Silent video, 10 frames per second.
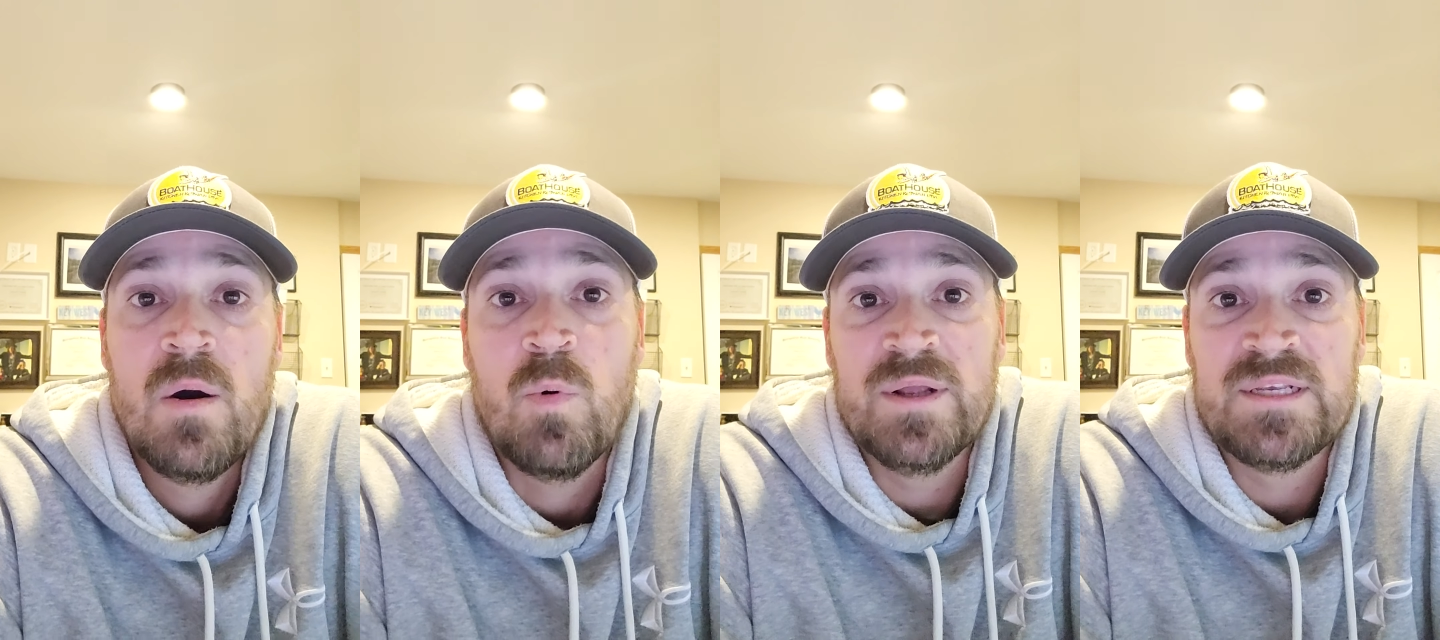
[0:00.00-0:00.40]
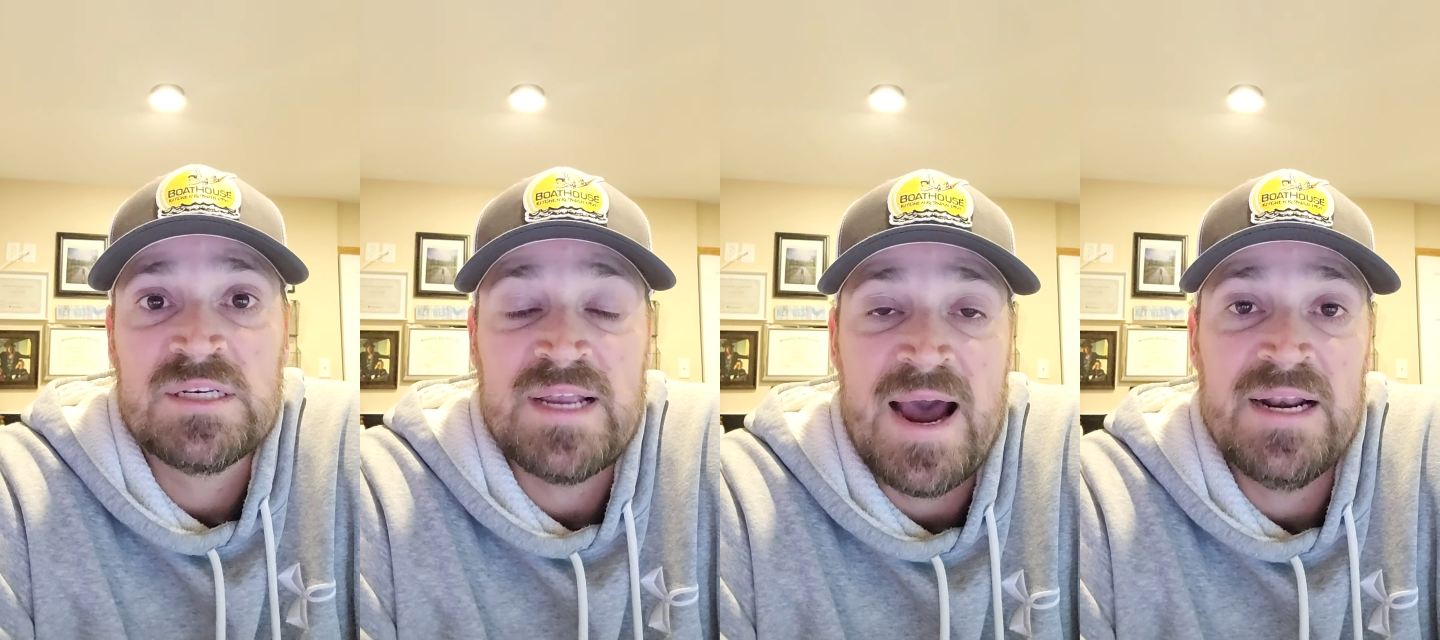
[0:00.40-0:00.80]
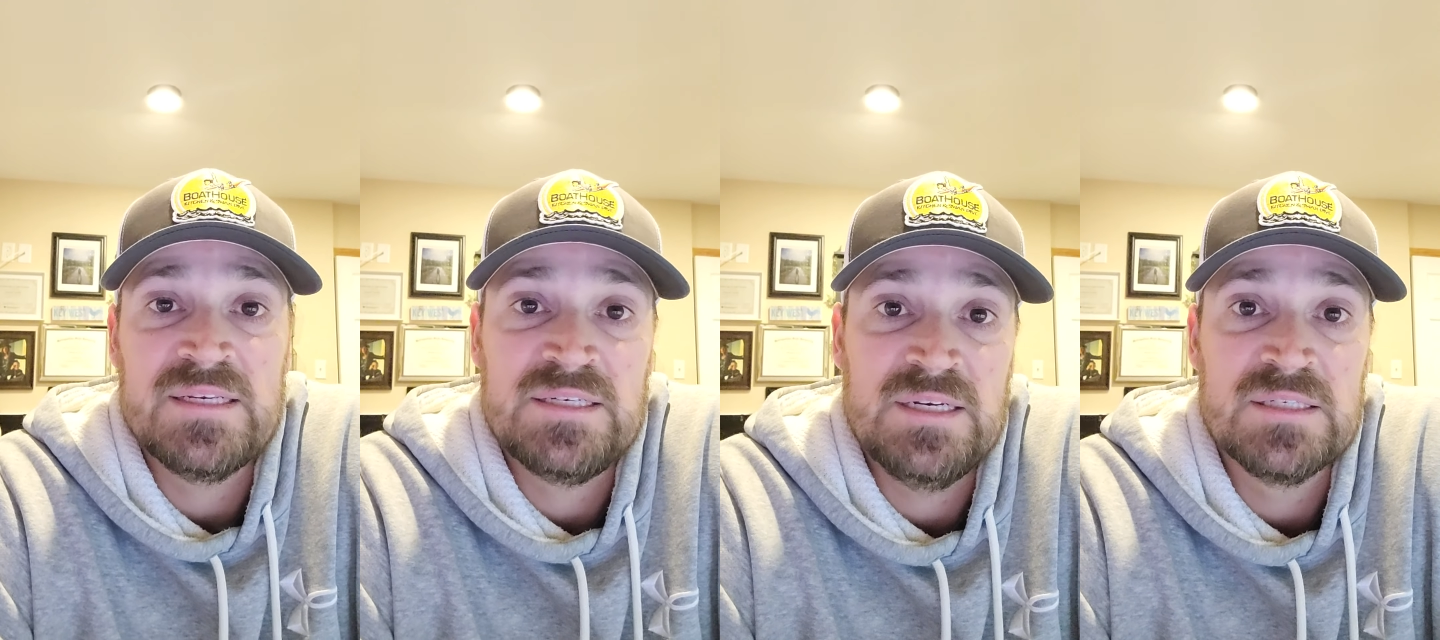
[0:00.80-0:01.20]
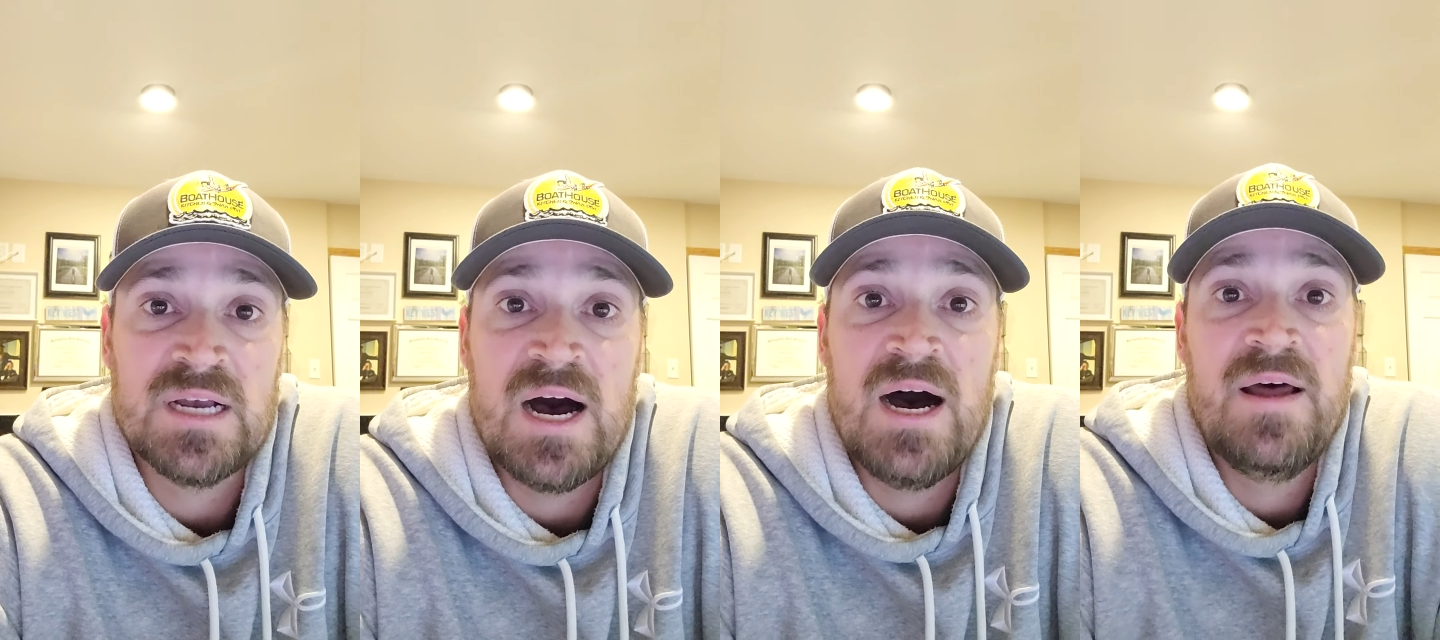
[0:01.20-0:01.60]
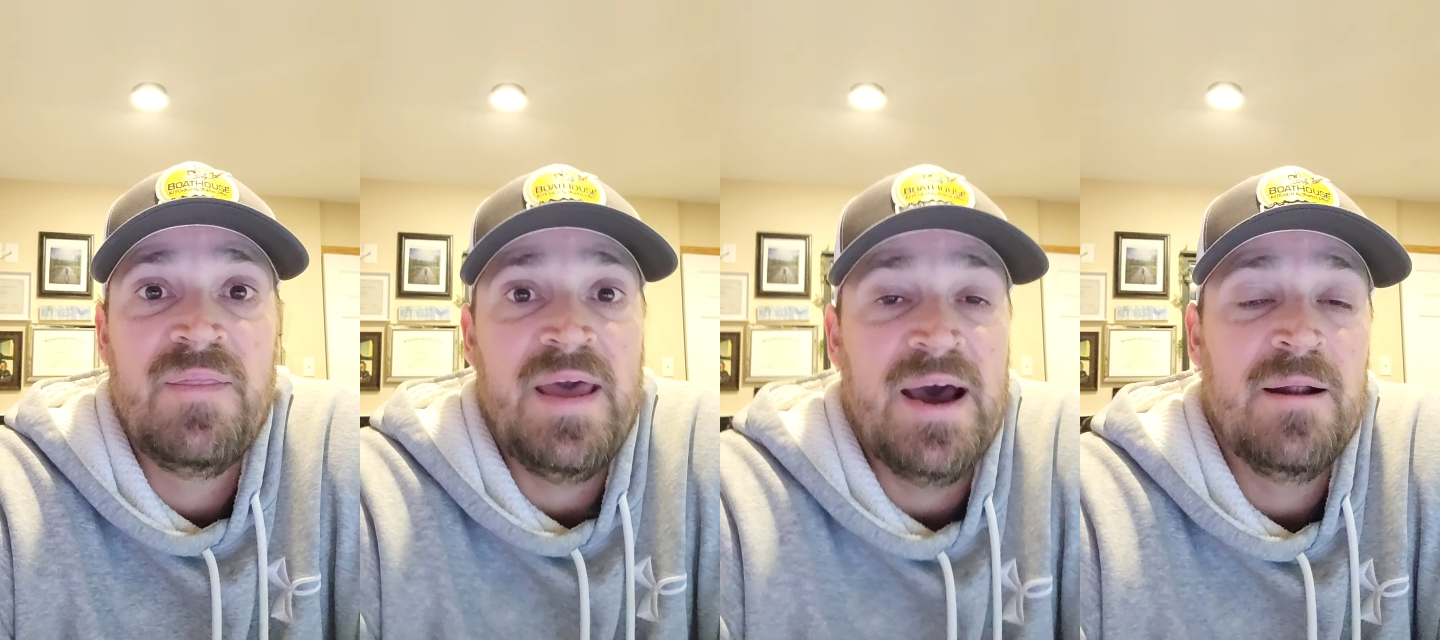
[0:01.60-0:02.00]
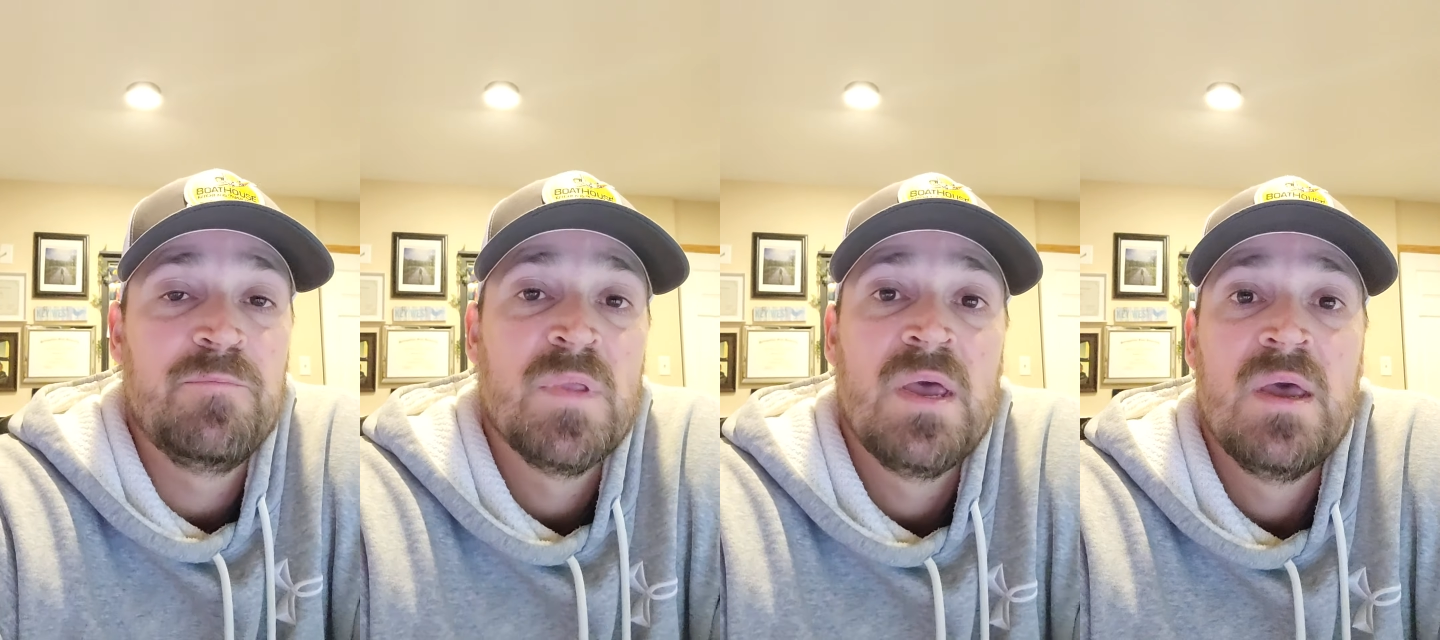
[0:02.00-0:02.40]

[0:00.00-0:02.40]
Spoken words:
what the status is on that.